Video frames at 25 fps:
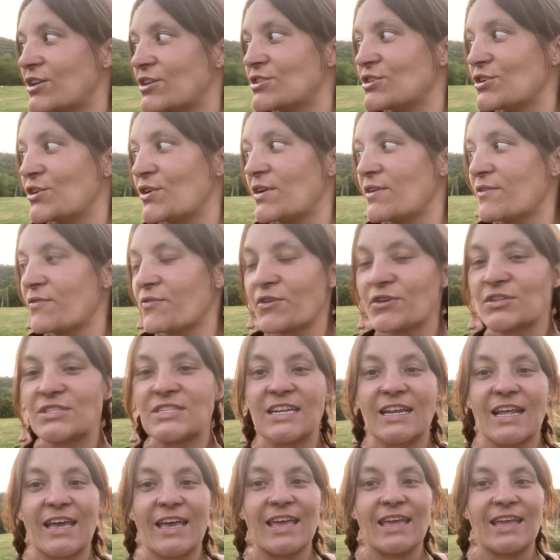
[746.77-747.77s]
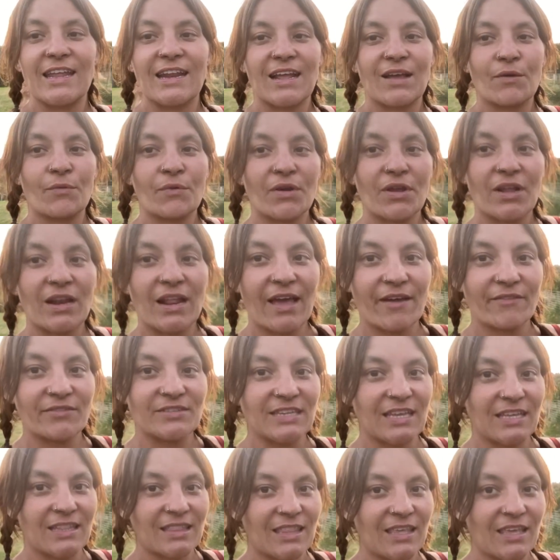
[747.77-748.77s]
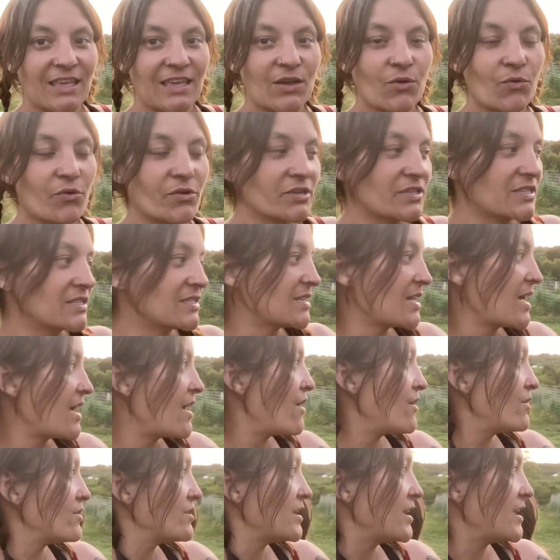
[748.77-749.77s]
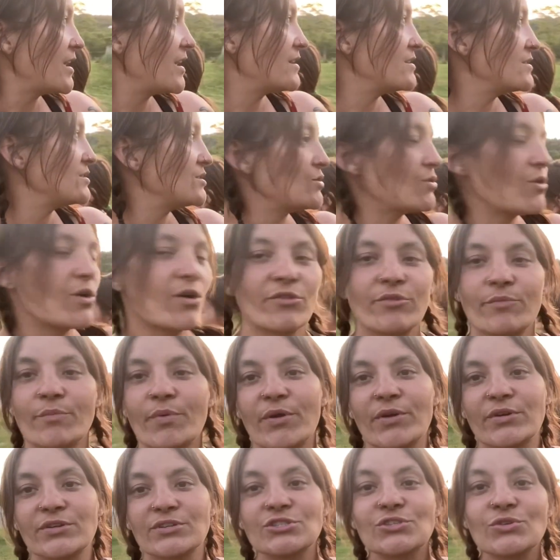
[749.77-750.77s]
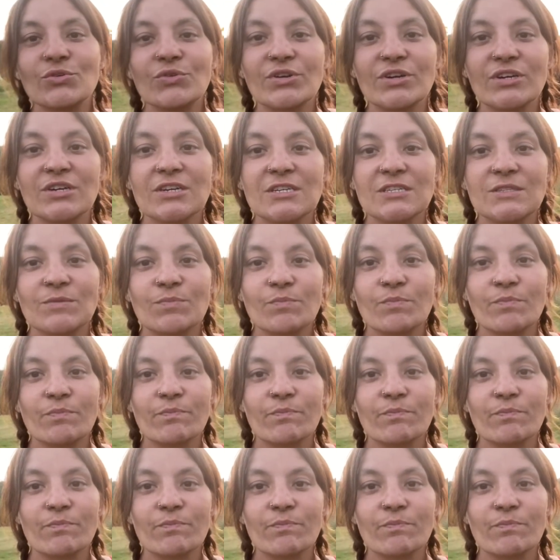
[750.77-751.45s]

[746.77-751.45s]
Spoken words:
do it for tonight. We're gonna have to get the horses out and do all the barn chores.